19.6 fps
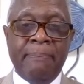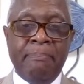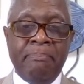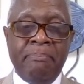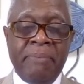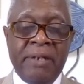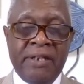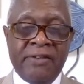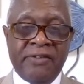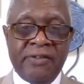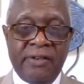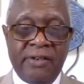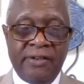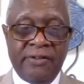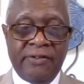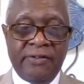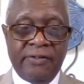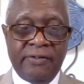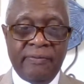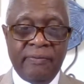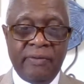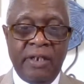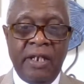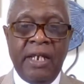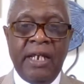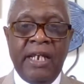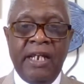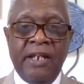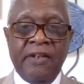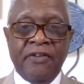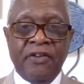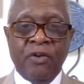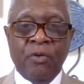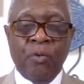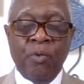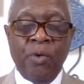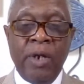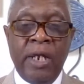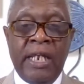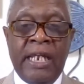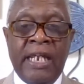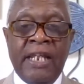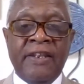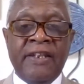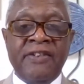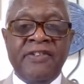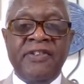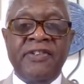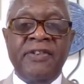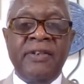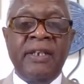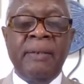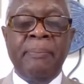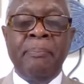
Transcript: business, in the